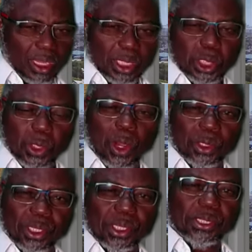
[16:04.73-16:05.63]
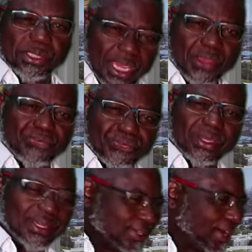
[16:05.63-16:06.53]
The song says, safe
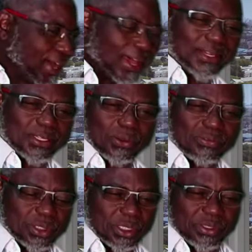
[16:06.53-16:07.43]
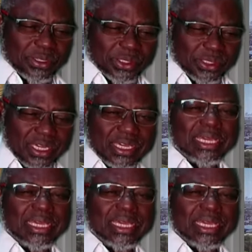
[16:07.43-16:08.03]
in the hands of Jesus.